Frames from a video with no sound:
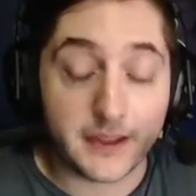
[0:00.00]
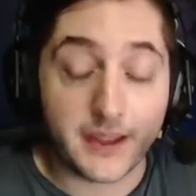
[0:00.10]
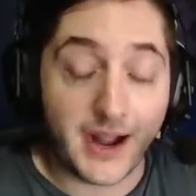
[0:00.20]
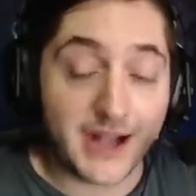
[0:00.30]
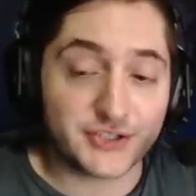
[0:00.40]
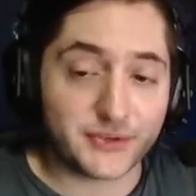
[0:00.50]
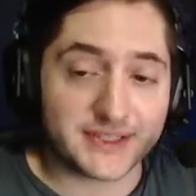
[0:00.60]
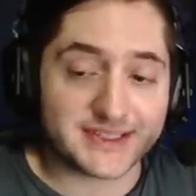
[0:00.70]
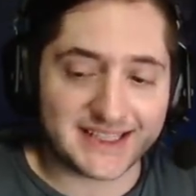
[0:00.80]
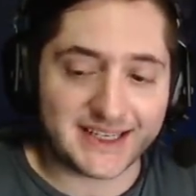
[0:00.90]
As you
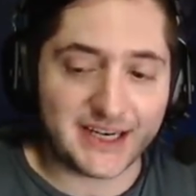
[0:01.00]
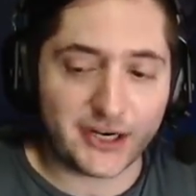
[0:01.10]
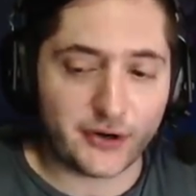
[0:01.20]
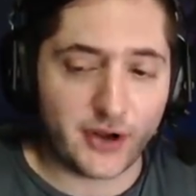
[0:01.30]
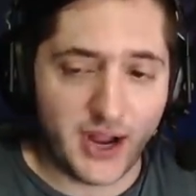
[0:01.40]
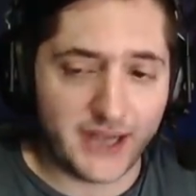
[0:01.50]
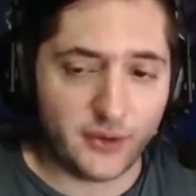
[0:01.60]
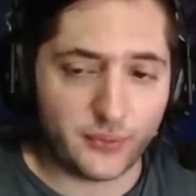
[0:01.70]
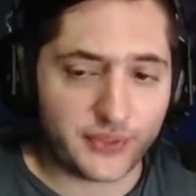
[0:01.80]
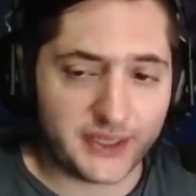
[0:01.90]
can see here, I
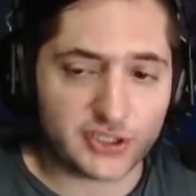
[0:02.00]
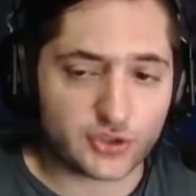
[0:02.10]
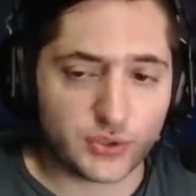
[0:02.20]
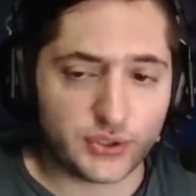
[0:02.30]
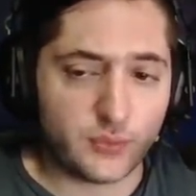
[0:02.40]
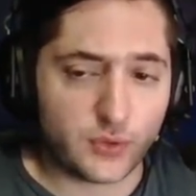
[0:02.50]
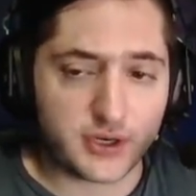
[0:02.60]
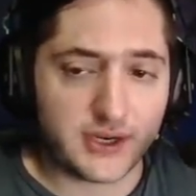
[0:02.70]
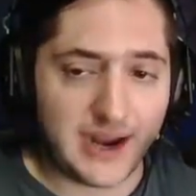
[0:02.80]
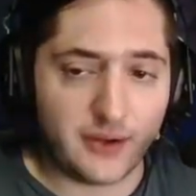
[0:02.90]
don't think it's really
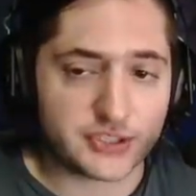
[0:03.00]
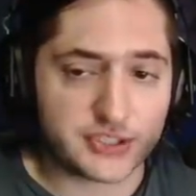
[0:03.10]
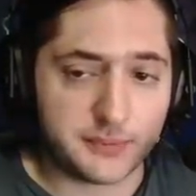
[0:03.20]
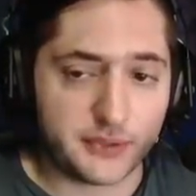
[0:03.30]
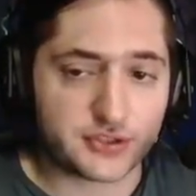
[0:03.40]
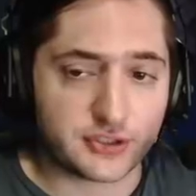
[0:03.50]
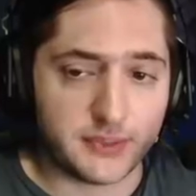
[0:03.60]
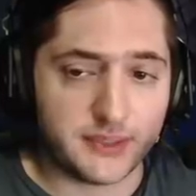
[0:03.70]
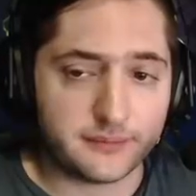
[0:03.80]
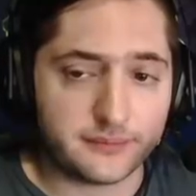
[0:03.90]
working how it's supposed to be.